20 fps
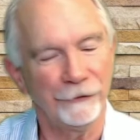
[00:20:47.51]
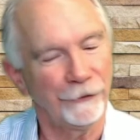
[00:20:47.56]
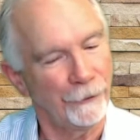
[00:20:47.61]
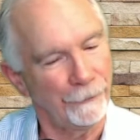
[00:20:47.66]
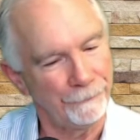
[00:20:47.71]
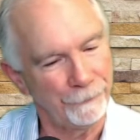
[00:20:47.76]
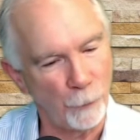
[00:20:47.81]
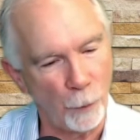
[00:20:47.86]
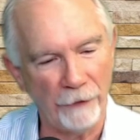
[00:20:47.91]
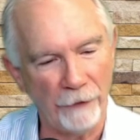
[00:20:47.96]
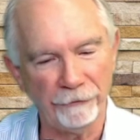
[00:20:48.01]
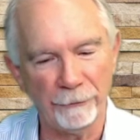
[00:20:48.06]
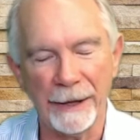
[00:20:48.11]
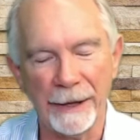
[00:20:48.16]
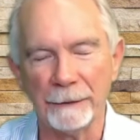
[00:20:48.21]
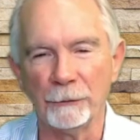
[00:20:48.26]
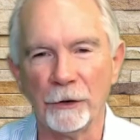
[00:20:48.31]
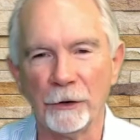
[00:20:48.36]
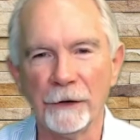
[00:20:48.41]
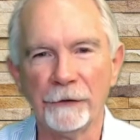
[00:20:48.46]
So
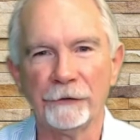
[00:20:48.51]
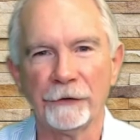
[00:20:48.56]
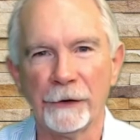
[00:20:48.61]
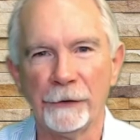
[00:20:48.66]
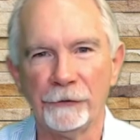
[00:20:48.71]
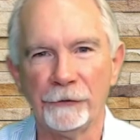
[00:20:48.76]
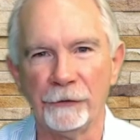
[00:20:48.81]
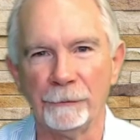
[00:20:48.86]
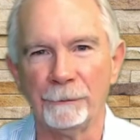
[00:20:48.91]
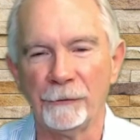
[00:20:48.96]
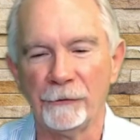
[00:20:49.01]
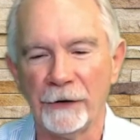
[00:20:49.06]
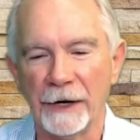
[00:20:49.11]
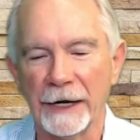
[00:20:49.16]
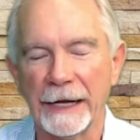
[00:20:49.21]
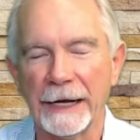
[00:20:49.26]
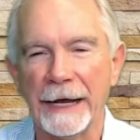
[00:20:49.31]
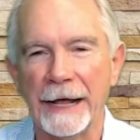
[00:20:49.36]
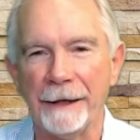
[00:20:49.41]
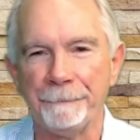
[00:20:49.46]
Wafflemat, good solution.
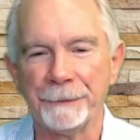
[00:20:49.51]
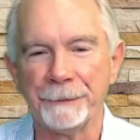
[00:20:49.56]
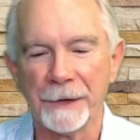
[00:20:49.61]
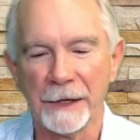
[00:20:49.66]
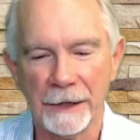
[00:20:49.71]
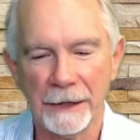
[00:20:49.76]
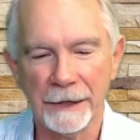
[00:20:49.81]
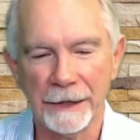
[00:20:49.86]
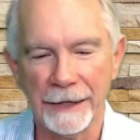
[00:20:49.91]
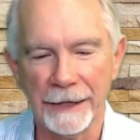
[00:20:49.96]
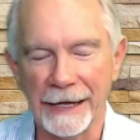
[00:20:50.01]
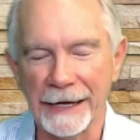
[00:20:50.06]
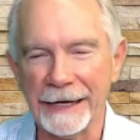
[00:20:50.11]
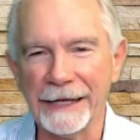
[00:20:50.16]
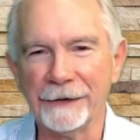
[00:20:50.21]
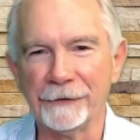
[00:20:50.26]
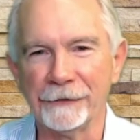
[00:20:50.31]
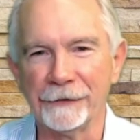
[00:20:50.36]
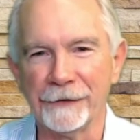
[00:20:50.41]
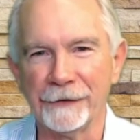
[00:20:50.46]
Check it out. That
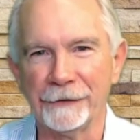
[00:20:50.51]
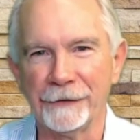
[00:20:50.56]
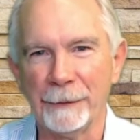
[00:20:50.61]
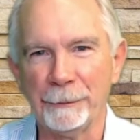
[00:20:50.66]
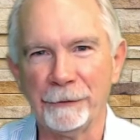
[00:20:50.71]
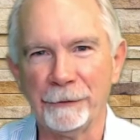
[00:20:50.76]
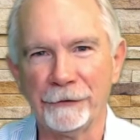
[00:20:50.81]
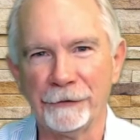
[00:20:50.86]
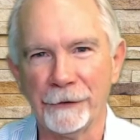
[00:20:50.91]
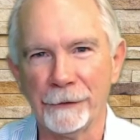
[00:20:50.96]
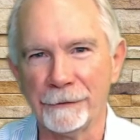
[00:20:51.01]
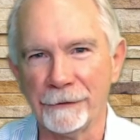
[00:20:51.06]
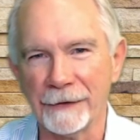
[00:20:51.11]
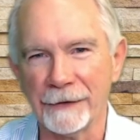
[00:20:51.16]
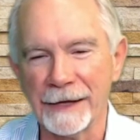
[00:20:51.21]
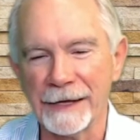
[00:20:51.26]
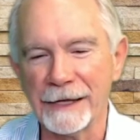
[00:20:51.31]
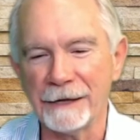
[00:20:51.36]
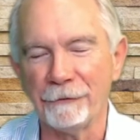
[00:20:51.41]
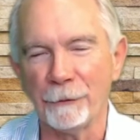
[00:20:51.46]
ends this episode, and
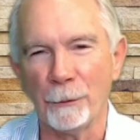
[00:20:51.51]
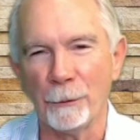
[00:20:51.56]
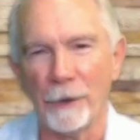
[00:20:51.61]
thank you for